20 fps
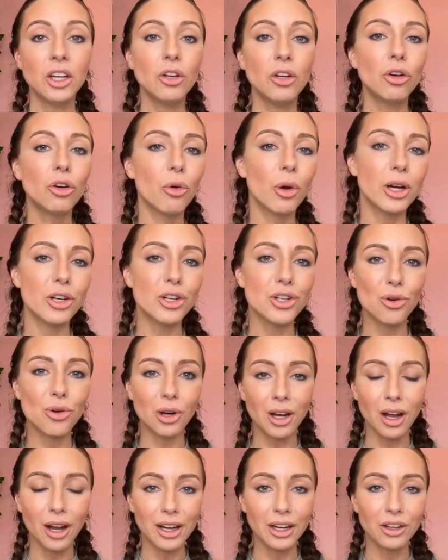you can create a
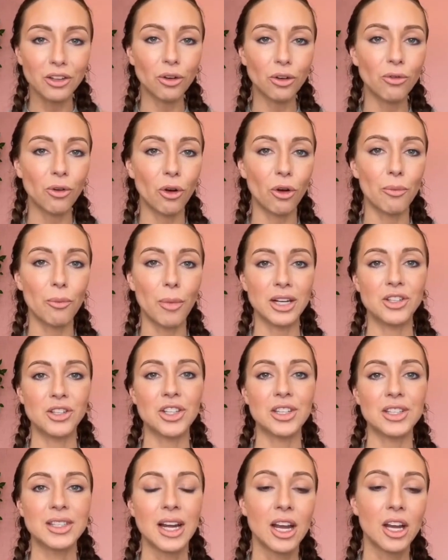shortcut in your phone by
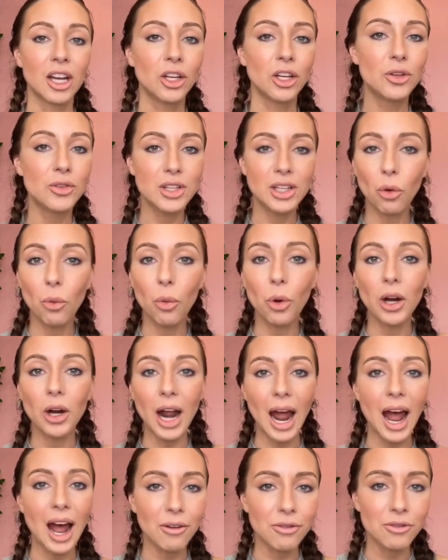just using the
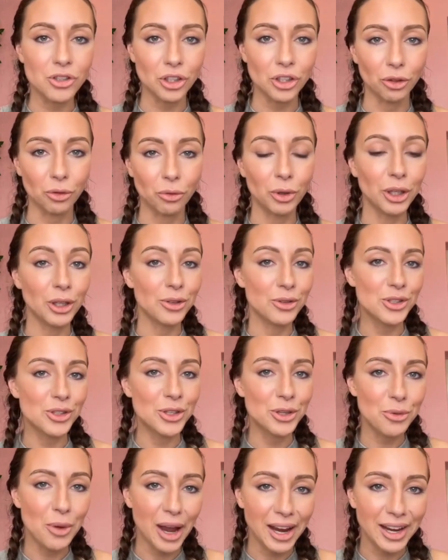word after. We use
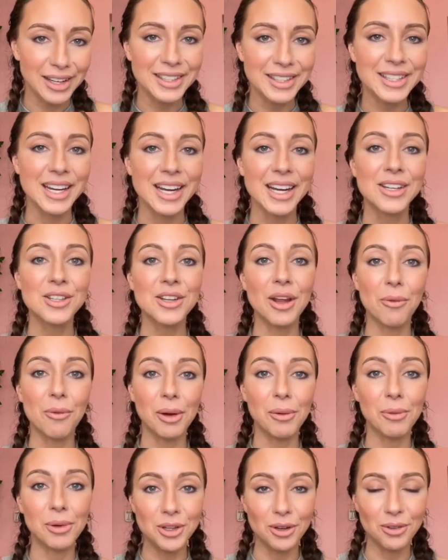2 A's, so that
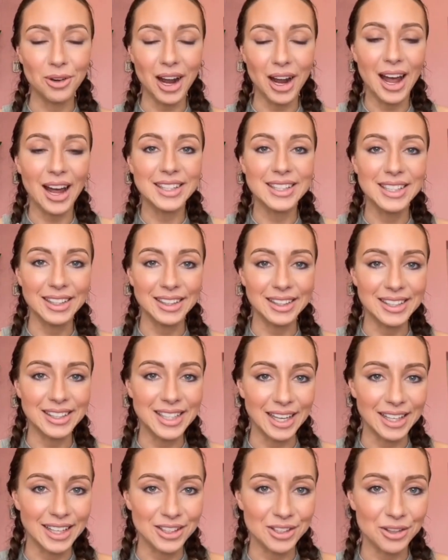way we don't accidentally
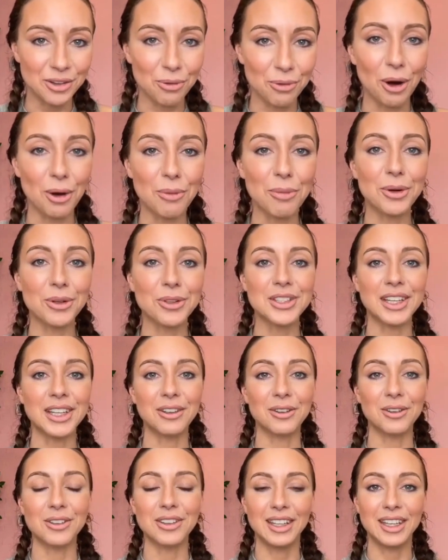send it to the wrong
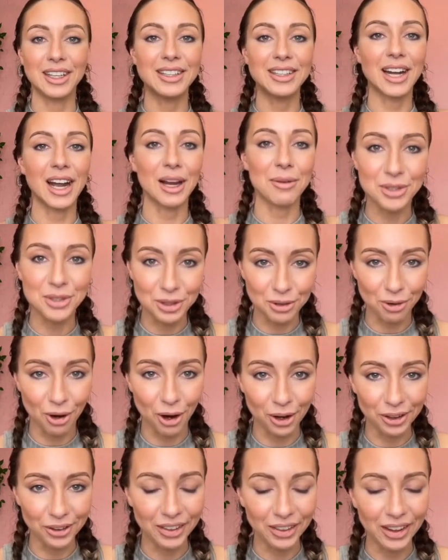person or it types the
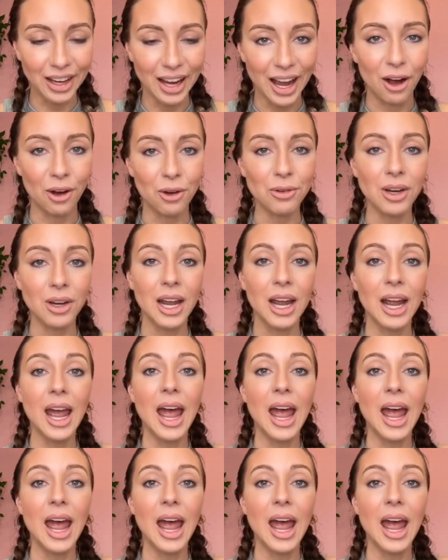wrong thing out.